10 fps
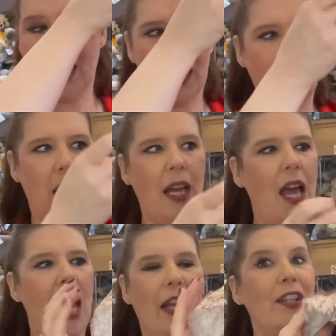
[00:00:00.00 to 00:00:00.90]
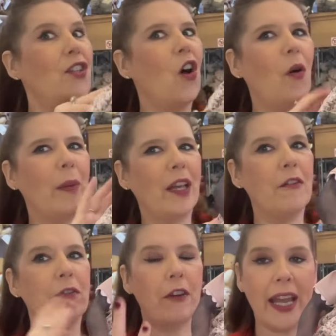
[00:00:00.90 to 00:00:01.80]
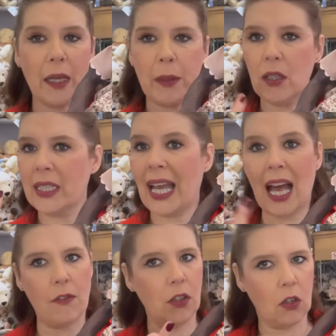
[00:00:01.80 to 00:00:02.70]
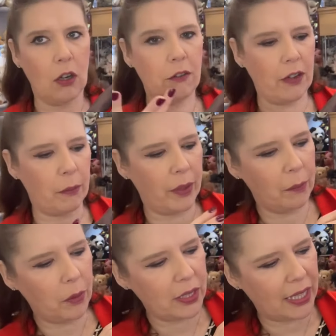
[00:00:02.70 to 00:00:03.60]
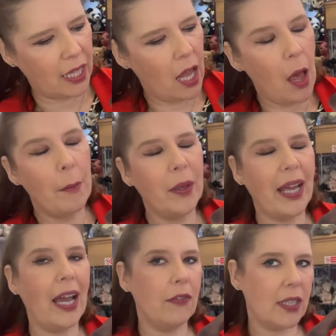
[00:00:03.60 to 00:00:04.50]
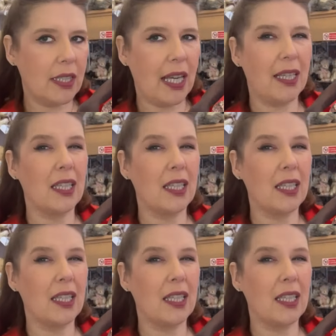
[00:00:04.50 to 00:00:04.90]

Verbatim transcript: summer and not be afraid, because they haven't got a fabric body. But I have to say, the